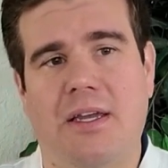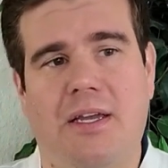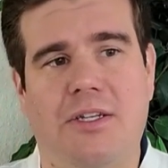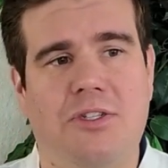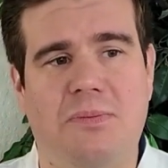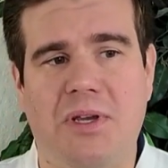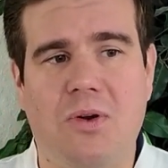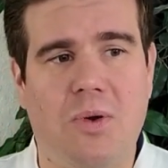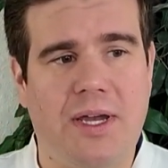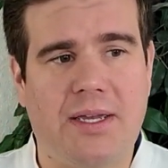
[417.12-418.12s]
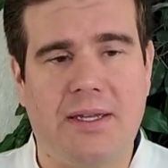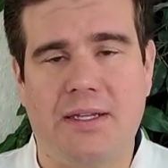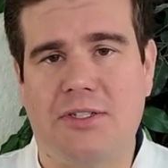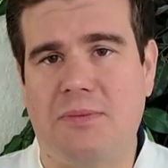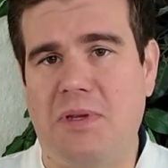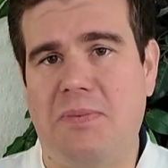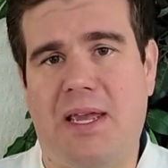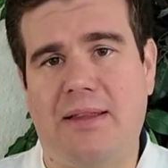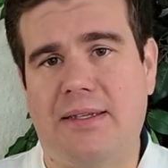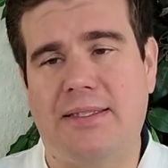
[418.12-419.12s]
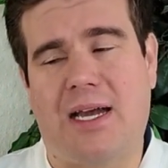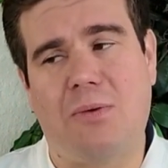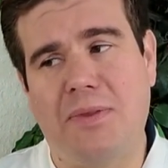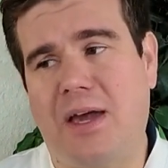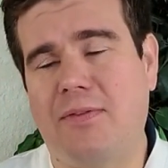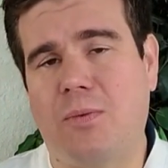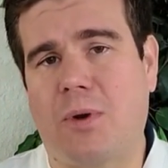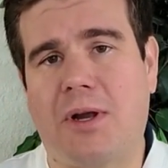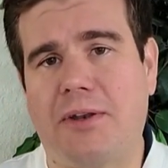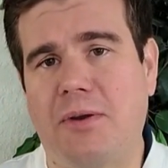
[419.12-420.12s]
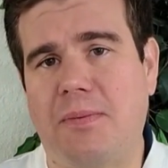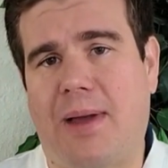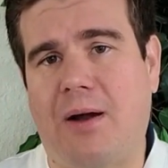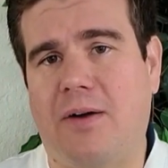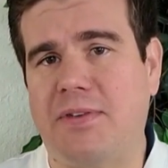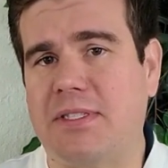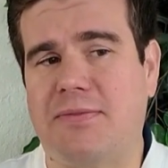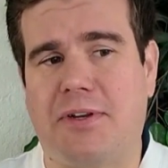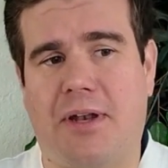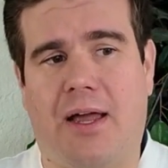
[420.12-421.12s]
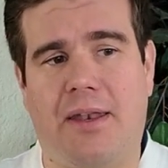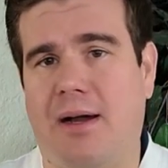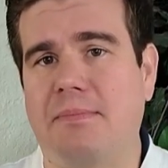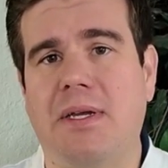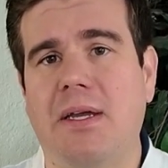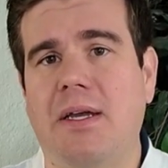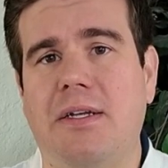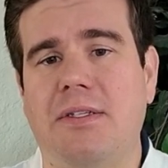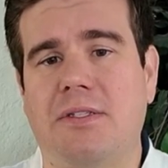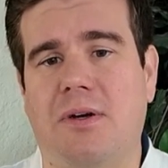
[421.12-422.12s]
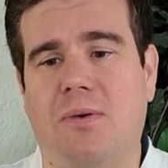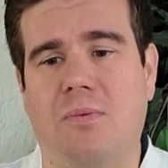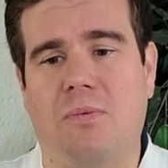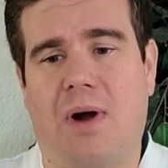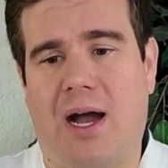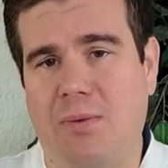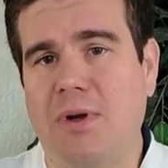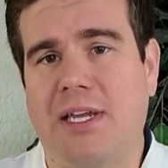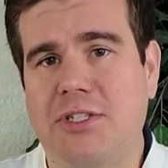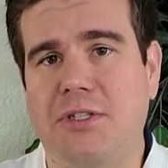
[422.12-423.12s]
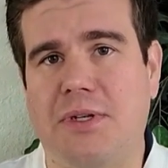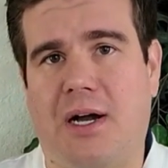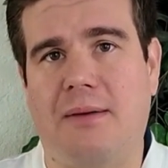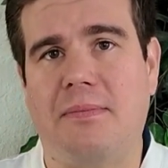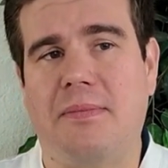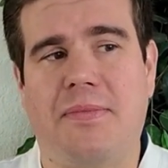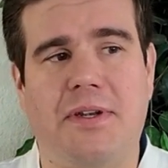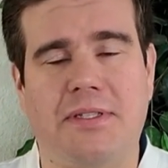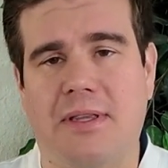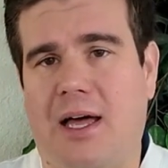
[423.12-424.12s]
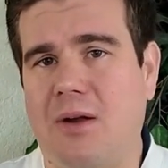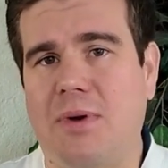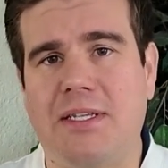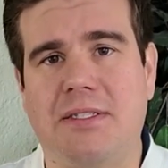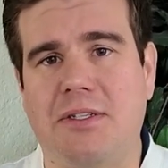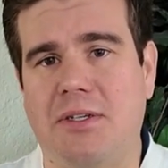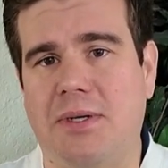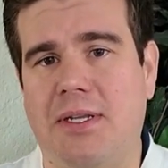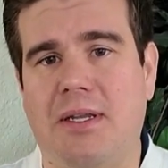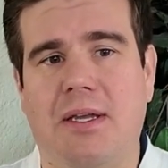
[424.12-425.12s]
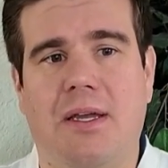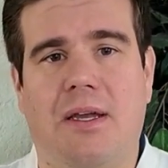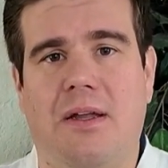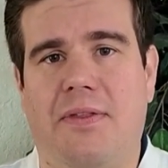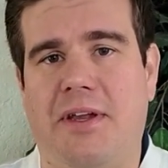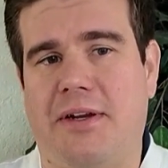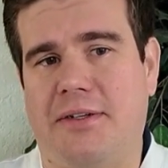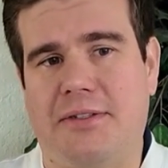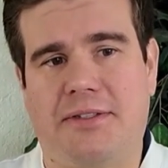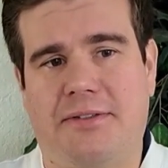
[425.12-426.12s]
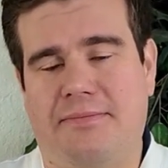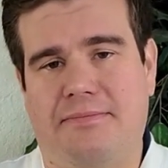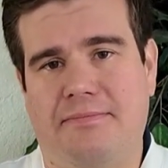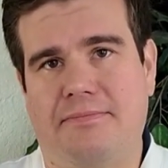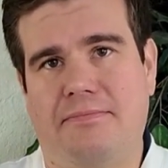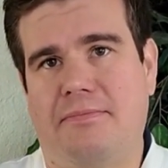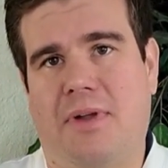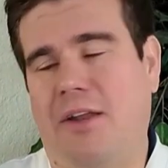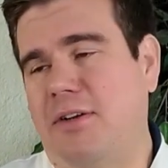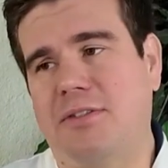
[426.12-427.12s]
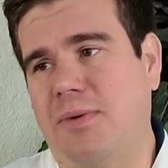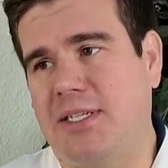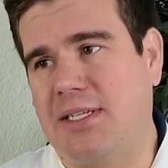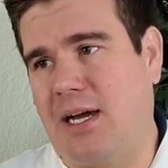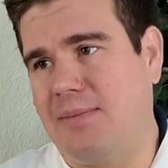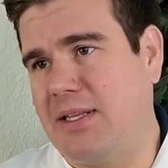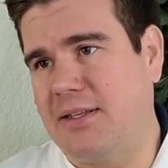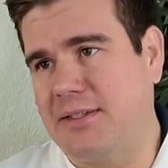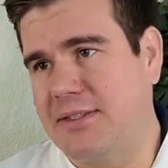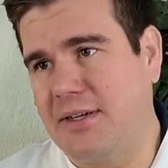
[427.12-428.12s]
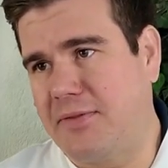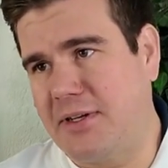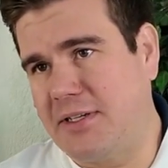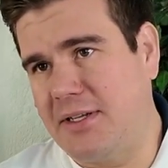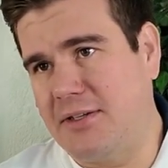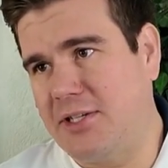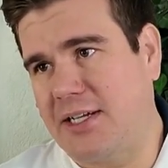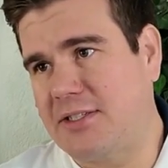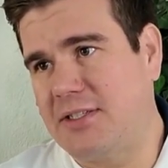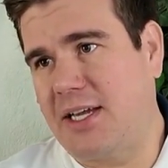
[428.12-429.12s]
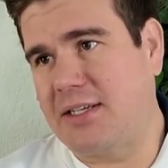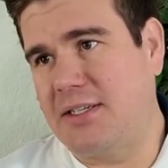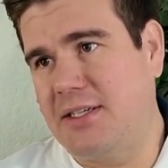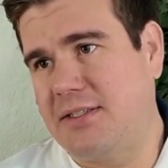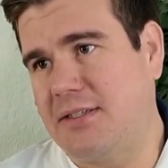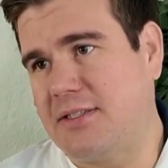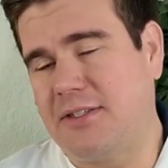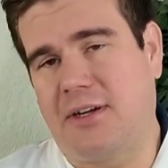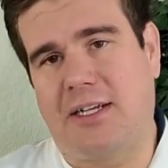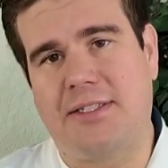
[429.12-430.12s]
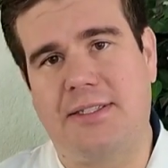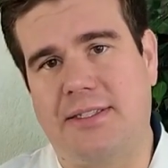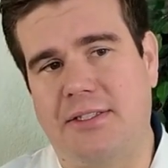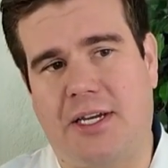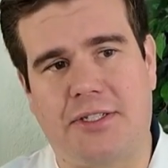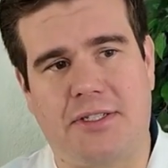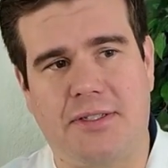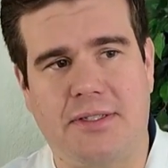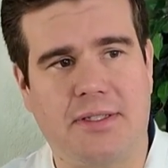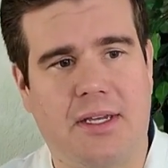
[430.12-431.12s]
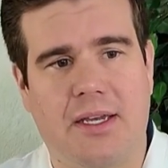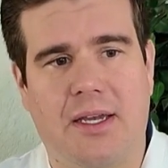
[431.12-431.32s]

It should be quick. It should be painless. I will never work on you in my office if you're not numb. So I will get you numb. There's a lot of ways to do it. There's hundreds of ways now. I mean, there's different injection techniques. There's intraosseous injections.